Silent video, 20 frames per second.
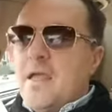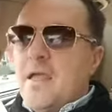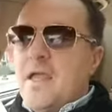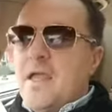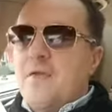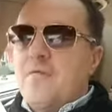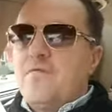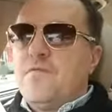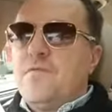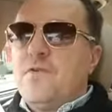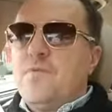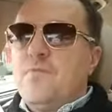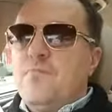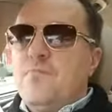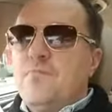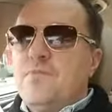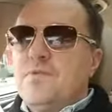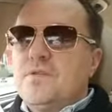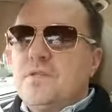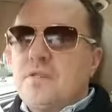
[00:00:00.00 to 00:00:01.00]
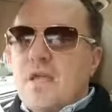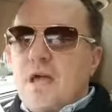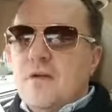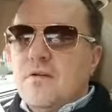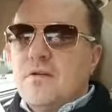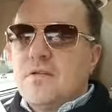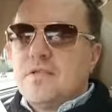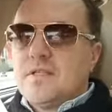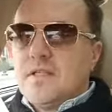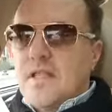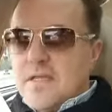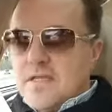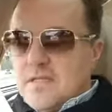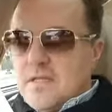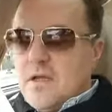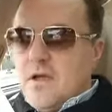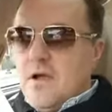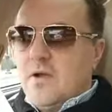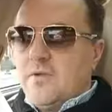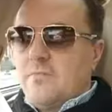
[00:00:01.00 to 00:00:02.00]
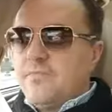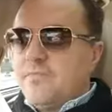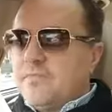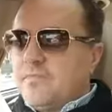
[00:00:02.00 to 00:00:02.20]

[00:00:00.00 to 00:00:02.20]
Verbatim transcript: if the seller says, look,